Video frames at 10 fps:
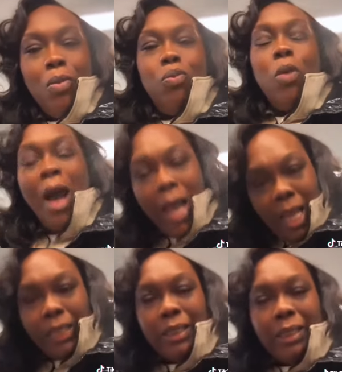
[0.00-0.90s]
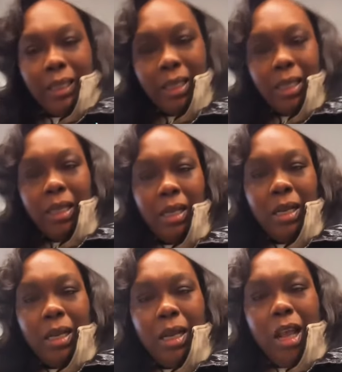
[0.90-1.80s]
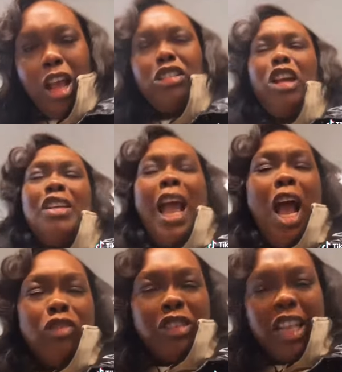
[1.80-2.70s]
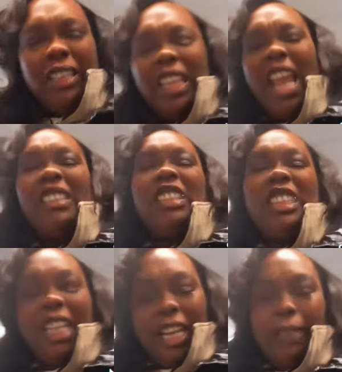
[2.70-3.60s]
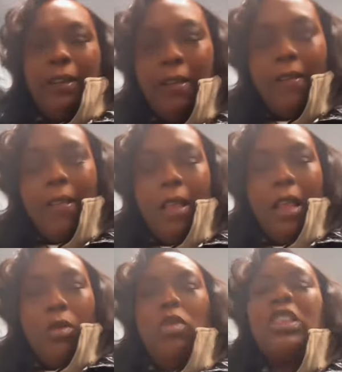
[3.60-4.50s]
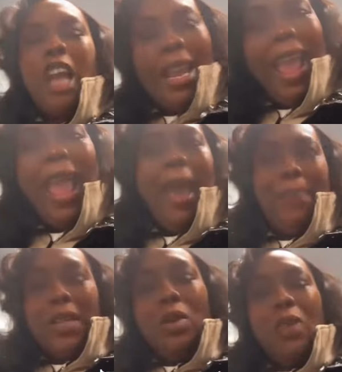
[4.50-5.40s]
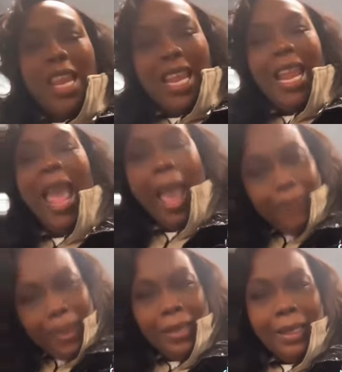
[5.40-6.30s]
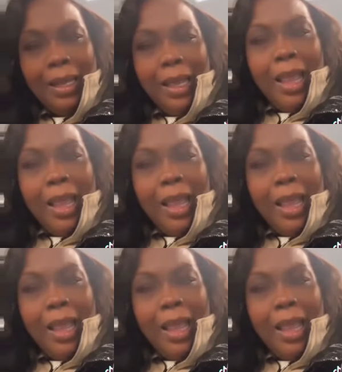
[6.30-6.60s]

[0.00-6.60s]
What? So y'all think that shit was gonna happen the way it happened,